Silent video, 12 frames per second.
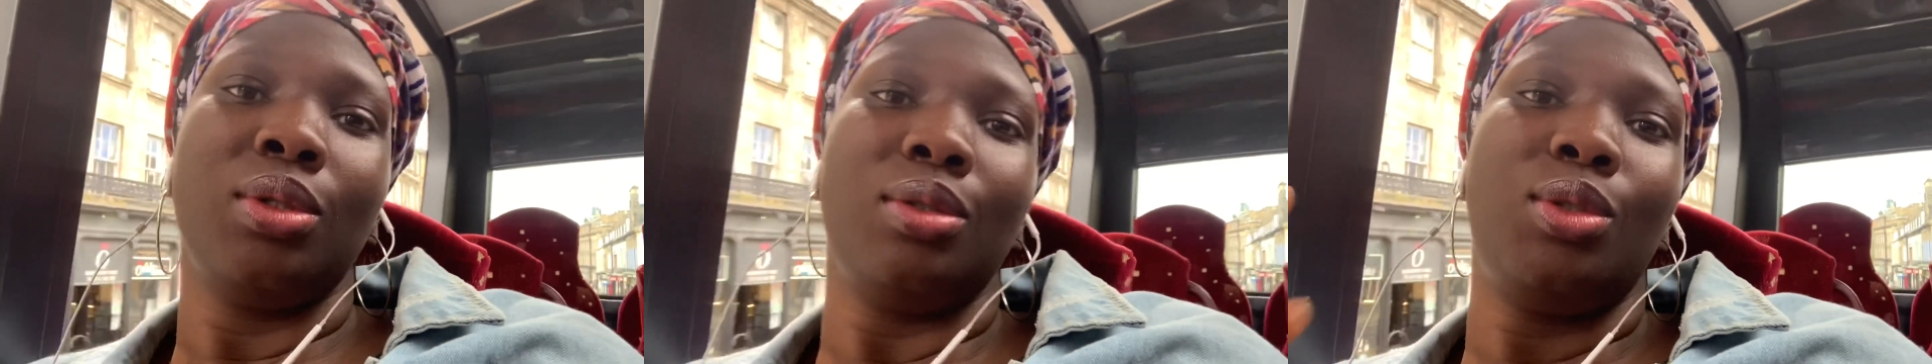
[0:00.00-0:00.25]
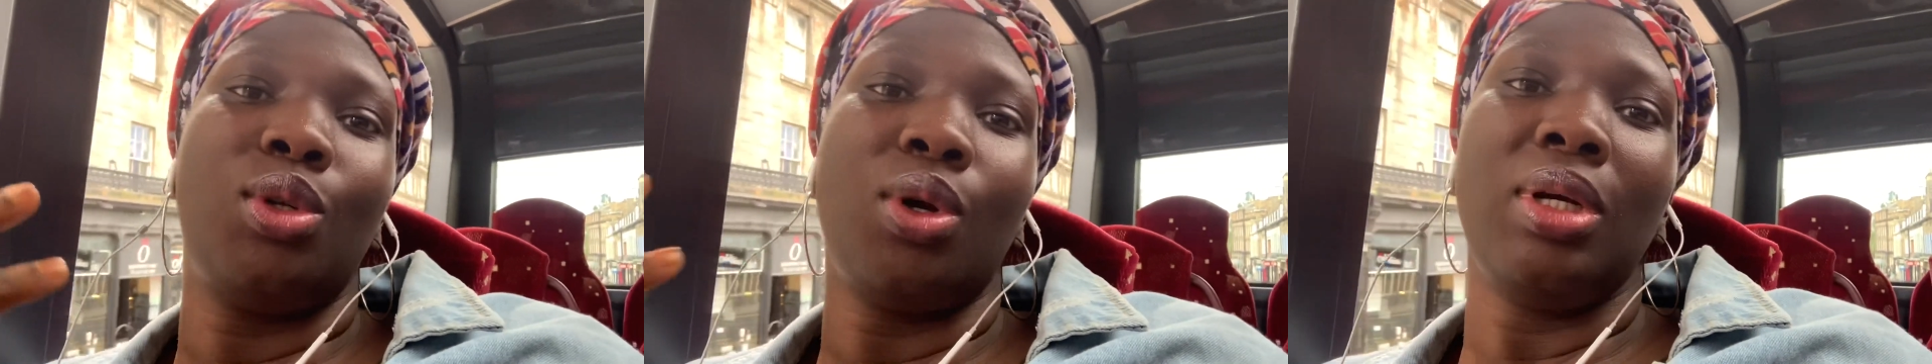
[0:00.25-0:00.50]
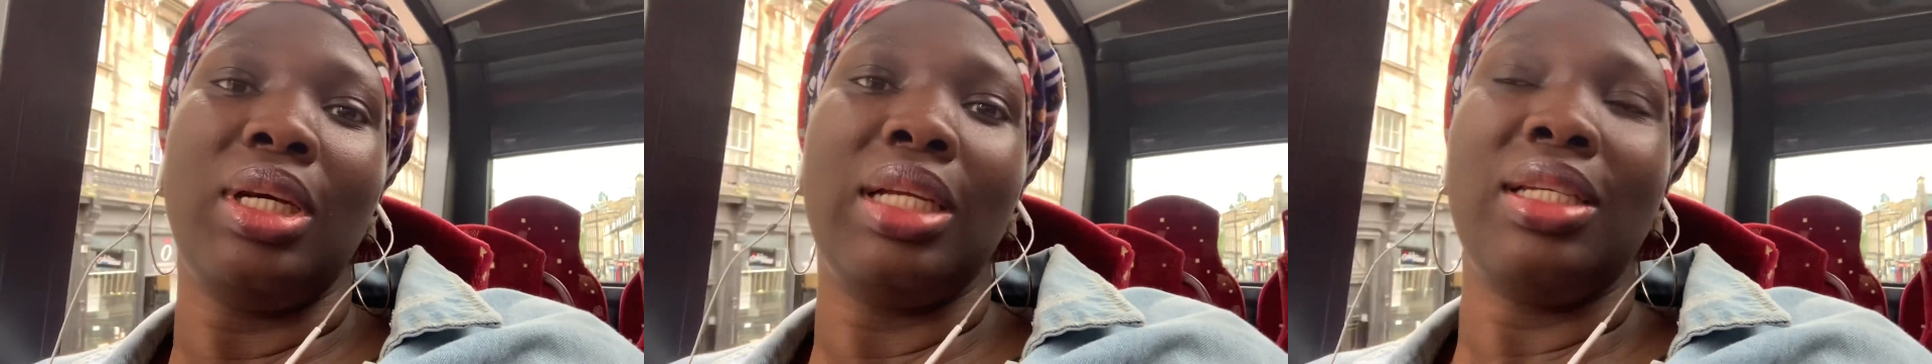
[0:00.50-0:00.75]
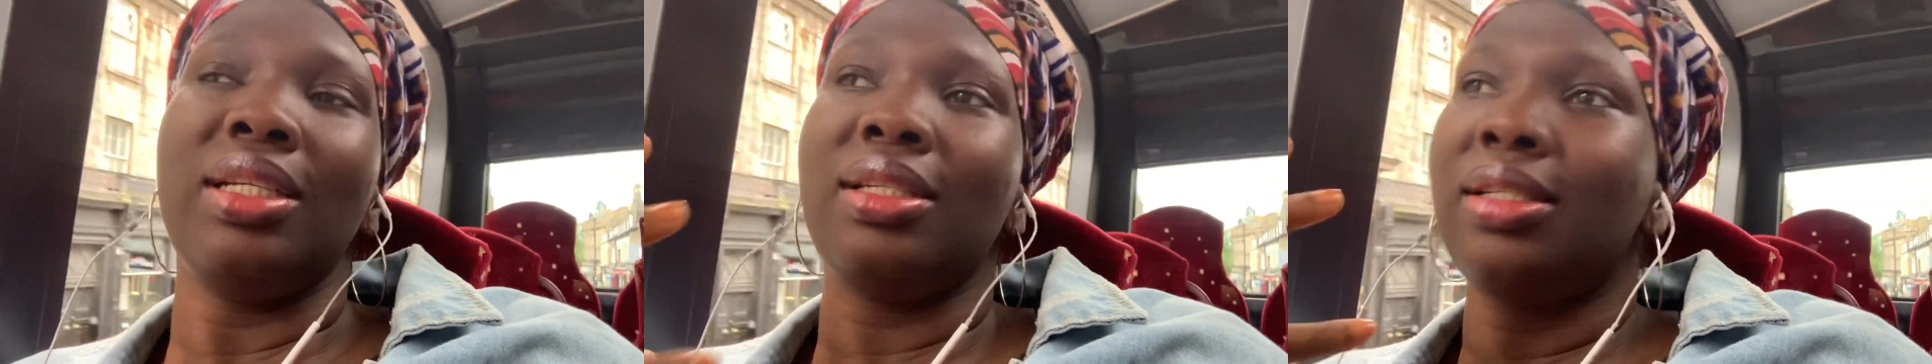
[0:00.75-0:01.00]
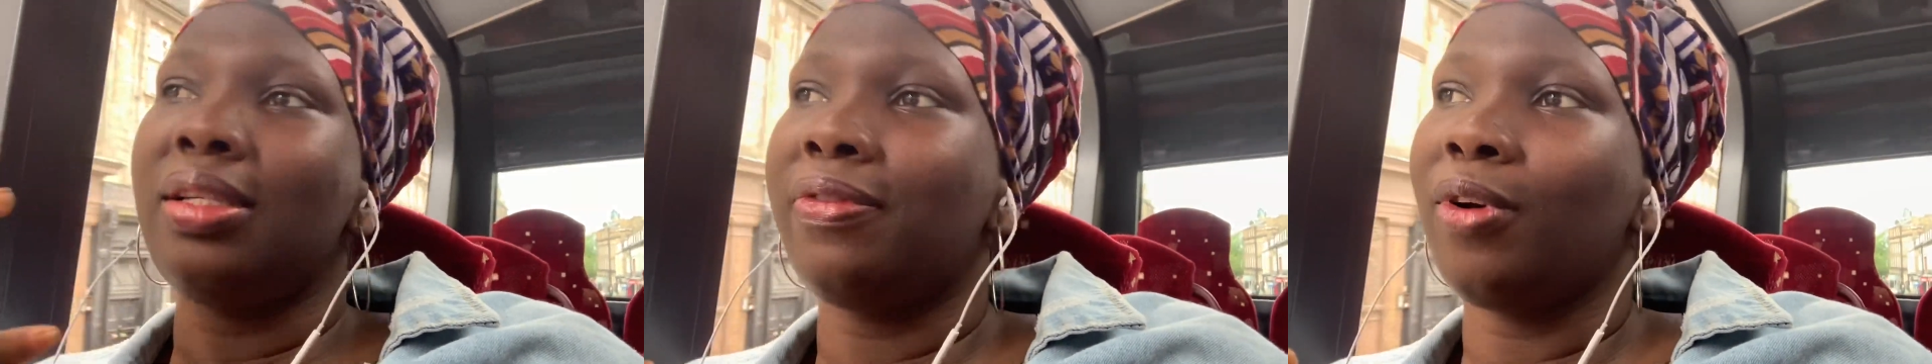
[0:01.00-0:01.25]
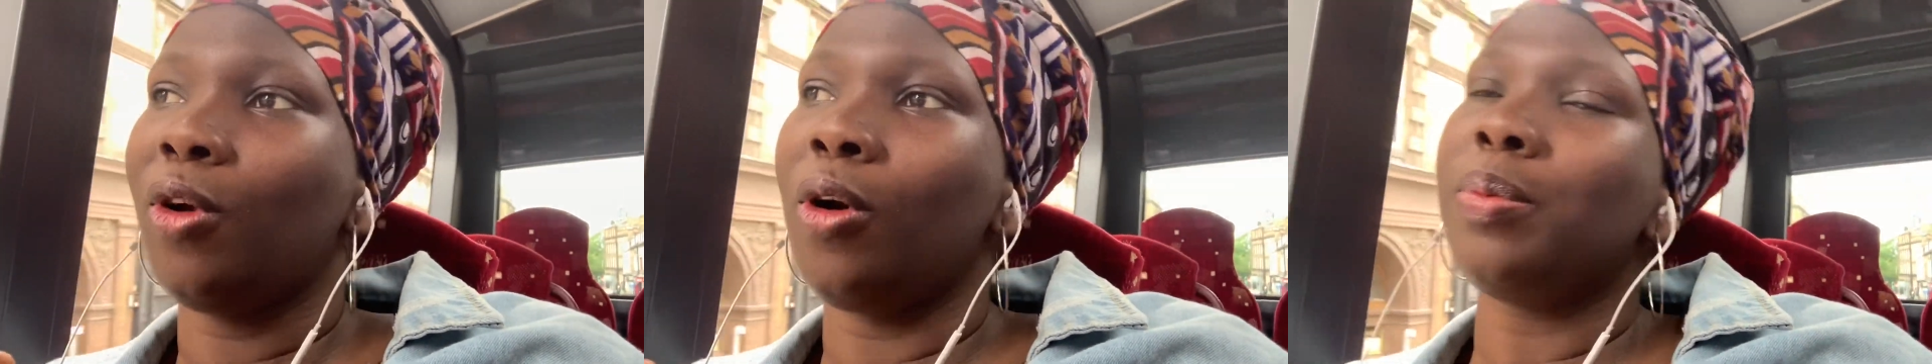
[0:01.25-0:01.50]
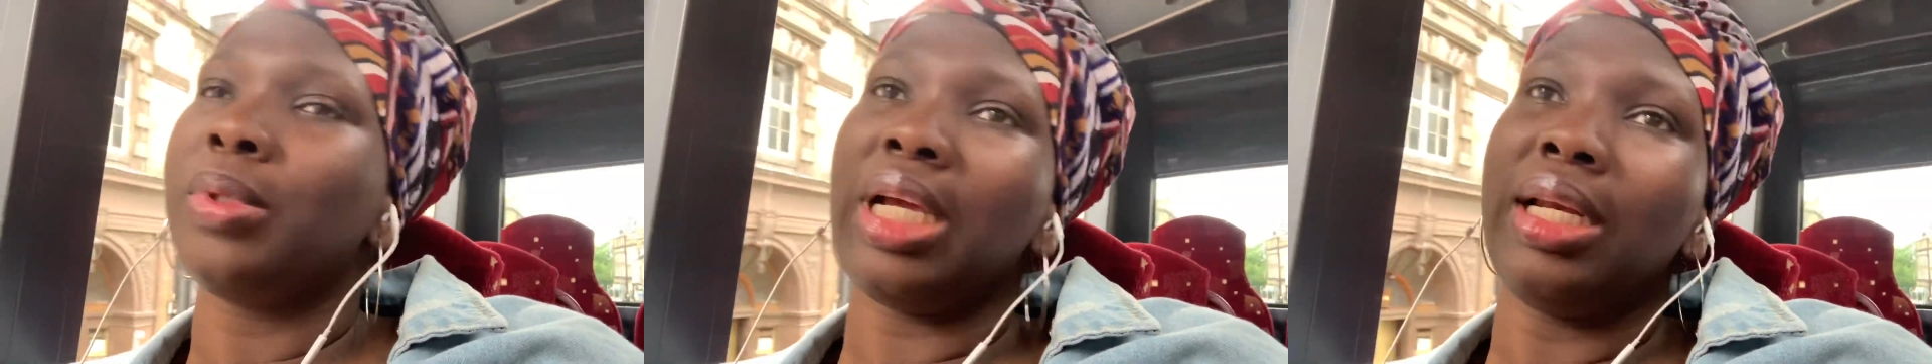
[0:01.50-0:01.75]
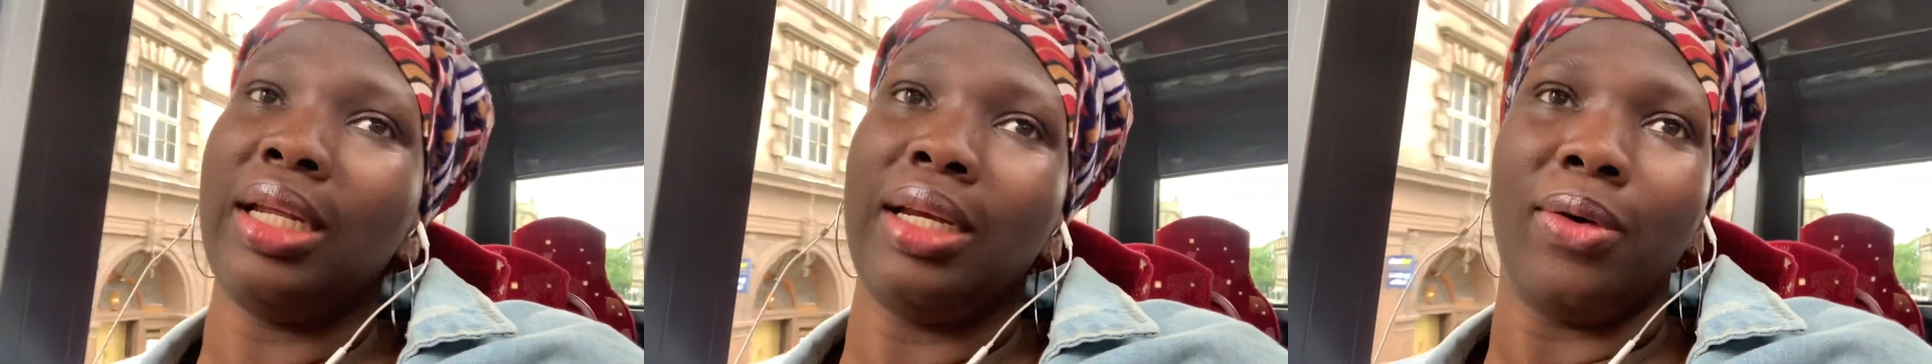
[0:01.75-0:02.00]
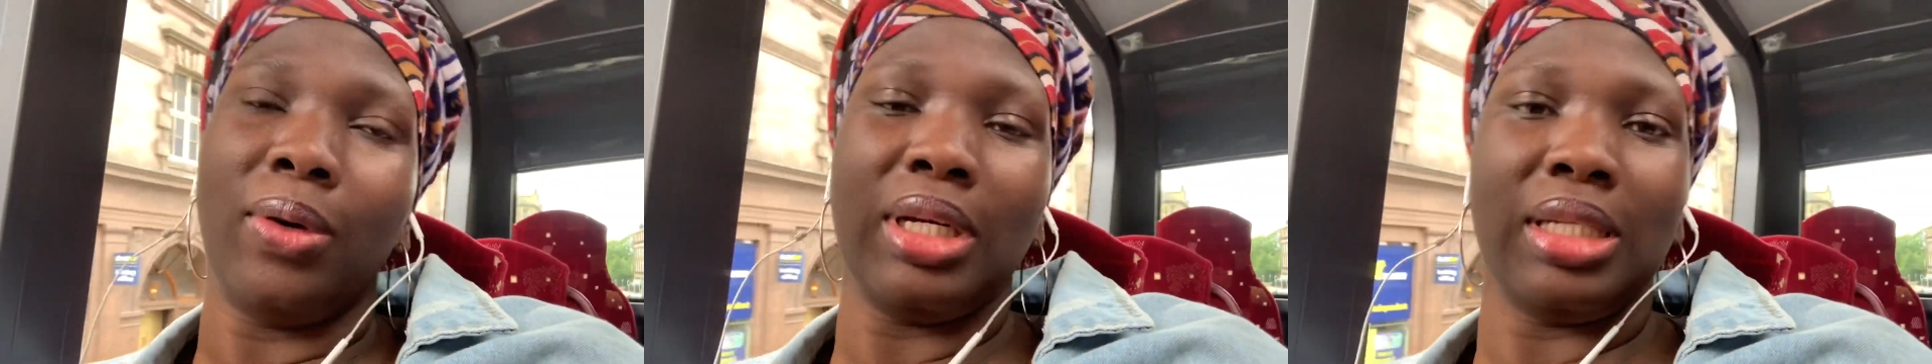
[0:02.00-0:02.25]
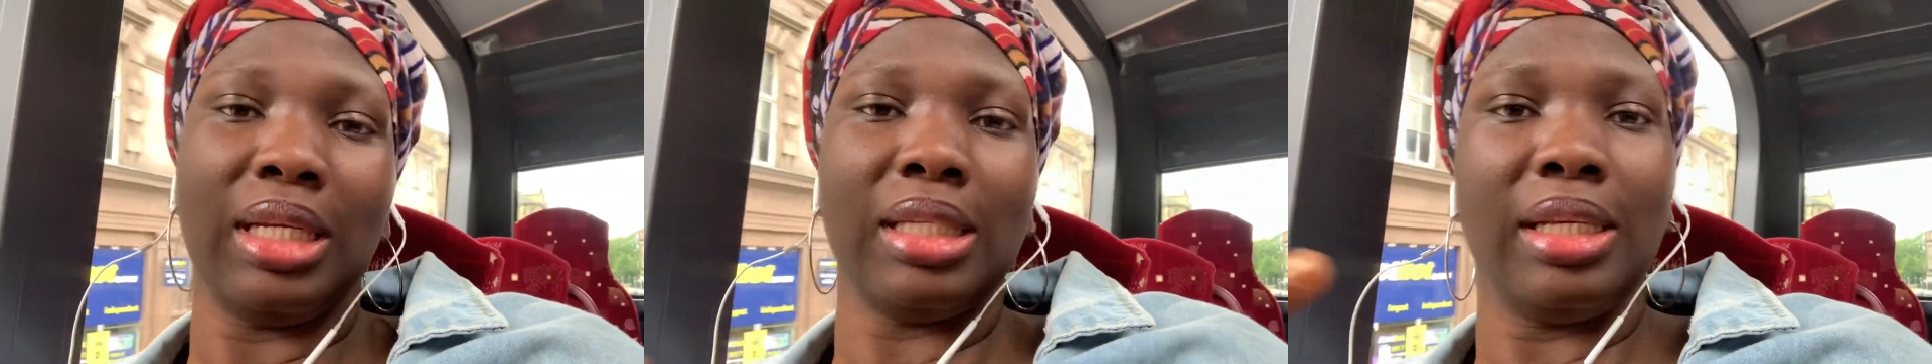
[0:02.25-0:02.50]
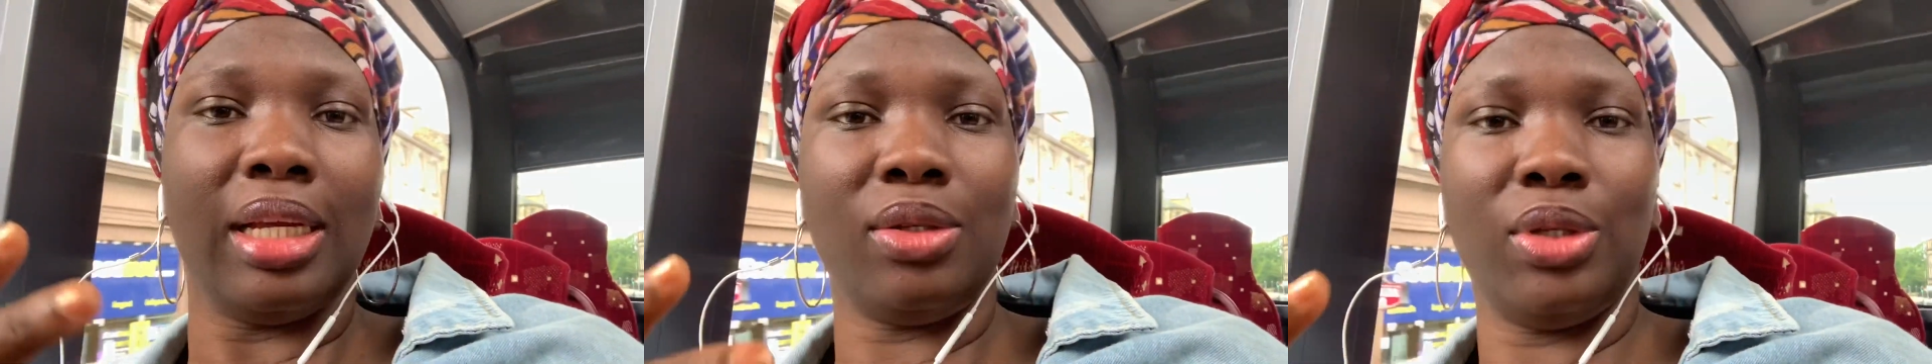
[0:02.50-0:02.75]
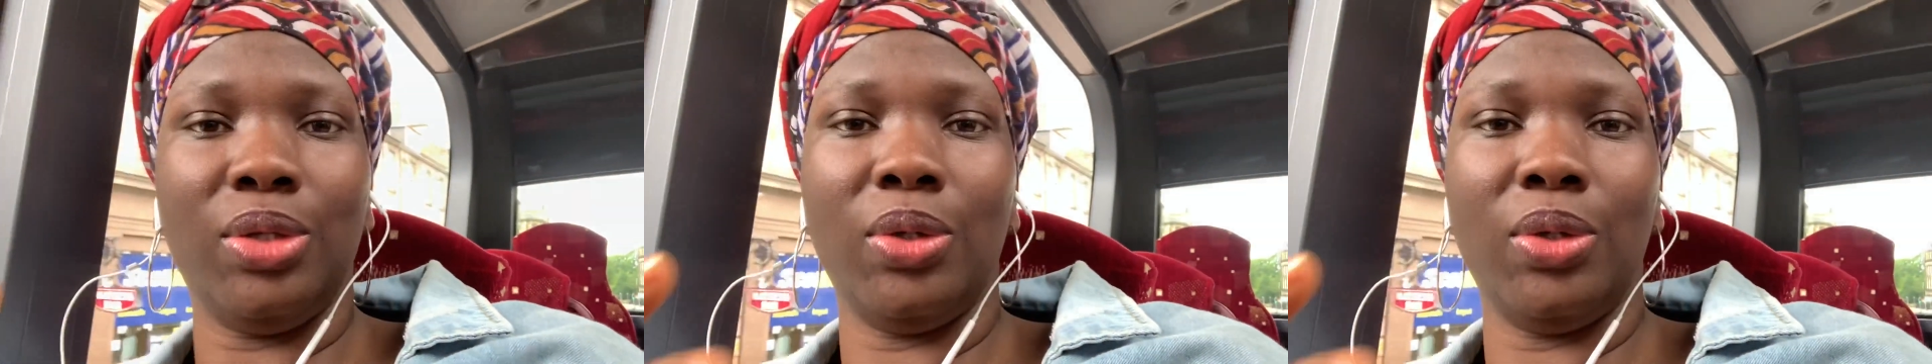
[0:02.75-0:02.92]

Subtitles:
don't let it develop and then the other things get to you